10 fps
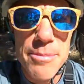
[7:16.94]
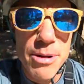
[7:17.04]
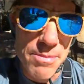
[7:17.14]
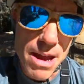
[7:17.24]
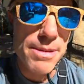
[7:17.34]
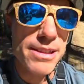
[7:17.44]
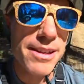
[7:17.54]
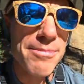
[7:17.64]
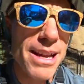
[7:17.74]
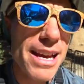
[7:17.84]
but maybe
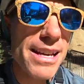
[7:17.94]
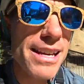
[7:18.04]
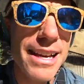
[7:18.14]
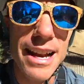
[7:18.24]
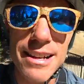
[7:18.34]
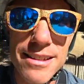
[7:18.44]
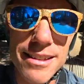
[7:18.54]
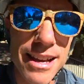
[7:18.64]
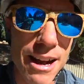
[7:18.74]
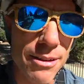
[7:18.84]
someday, and I can
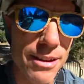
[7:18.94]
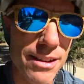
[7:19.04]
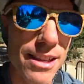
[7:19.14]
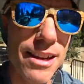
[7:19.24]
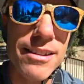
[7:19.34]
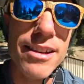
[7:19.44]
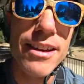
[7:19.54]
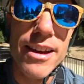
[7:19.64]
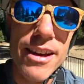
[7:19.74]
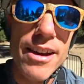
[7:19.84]
see how these things
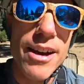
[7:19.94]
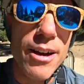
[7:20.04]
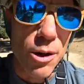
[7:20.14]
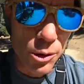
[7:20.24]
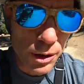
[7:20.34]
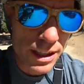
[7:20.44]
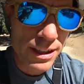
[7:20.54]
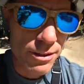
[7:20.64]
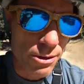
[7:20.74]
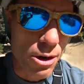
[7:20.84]
are only
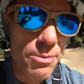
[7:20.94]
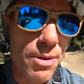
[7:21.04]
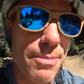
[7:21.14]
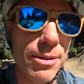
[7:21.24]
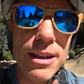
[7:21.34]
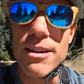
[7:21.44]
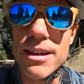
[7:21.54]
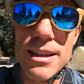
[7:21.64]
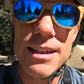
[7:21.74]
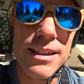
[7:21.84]
gonna grow in
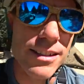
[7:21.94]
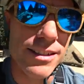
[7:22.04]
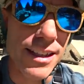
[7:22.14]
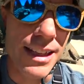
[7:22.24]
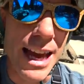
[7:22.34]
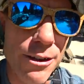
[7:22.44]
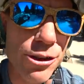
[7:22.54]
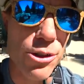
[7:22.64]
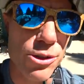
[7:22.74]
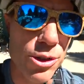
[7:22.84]
popularity. It just
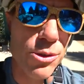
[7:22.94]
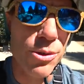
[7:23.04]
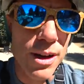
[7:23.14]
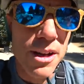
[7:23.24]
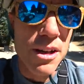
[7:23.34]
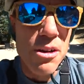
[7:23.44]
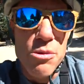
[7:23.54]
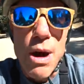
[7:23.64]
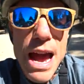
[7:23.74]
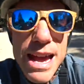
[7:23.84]
allows you to
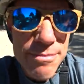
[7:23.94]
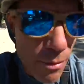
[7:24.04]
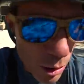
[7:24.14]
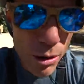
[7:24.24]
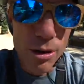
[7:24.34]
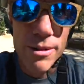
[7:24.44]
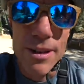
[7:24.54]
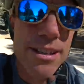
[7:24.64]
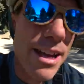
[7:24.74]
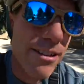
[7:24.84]
ride more,
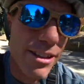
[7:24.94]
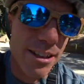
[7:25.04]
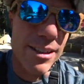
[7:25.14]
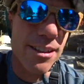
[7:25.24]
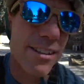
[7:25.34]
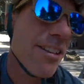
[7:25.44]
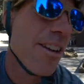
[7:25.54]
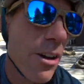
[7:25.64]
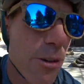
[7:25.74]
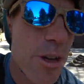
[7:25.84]
essentially. And you
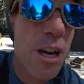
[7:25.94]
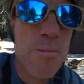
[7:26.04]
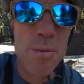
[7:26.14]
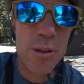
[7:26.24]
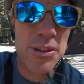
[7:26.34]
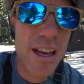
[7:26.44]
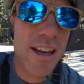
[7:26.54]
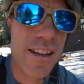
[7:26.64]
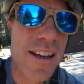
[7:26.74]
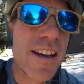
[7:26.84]
know, you hear people
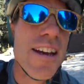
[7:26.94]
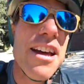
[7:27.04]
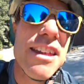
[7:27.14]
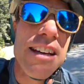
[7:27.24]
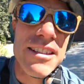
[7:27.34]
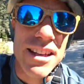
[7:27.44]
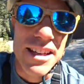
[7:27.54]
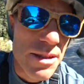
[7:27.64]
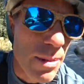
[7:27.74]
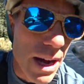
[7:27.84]
say things like
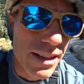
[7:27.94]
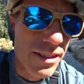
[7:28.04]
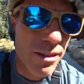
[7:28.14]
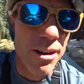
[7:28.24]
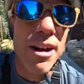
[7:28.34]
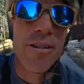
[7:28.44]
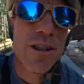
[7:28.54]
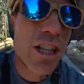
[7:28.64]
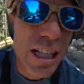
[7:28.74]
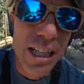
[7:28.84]
e-bikes are, are
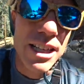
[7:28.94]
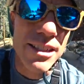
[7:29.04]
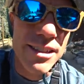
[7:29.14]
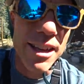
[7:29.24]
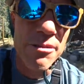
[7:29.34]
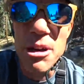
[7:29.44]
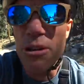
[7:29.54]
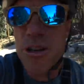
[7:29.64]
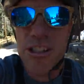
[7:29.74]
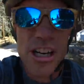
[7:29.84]
cheating. It's like, well, who
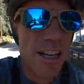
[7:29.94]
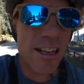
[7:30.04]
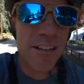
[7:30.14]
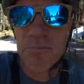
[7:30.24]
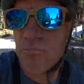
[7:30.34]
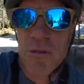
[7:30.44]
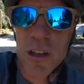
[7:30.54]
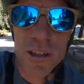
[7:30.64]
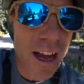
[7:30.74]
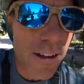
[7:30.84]
are you cheating?
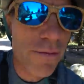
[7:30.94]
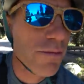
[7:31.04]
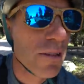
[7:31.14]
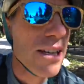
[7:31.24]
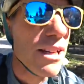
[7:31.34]
Yourself?